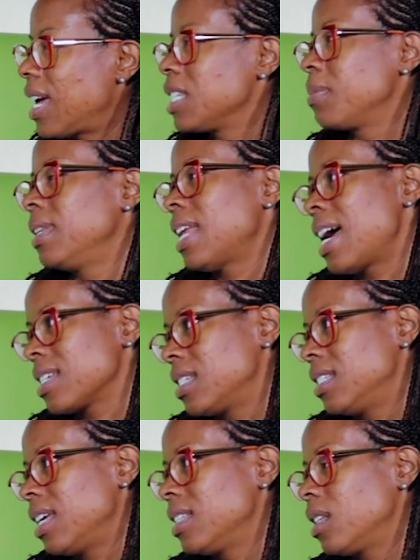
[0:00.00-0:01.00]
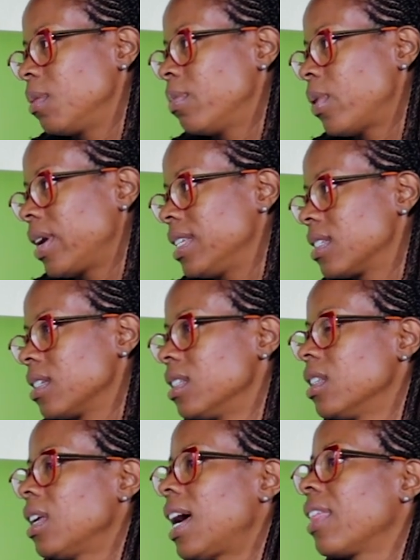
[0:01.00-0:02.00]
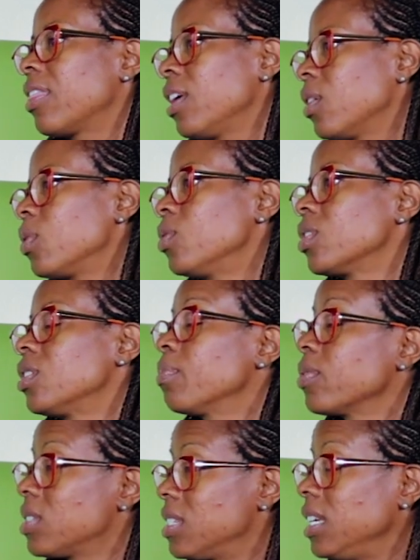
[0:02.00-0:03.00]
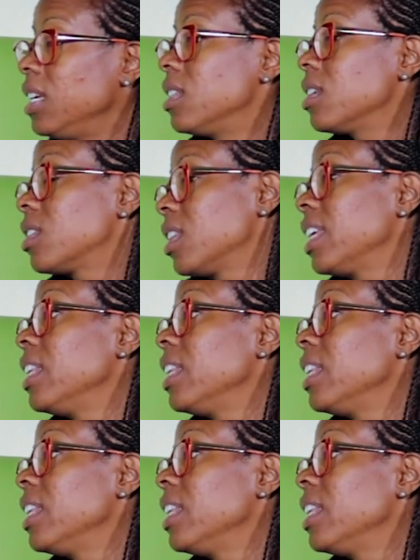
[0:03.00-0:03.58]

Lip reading: has been accidentally poisoned, I think you should proceed to the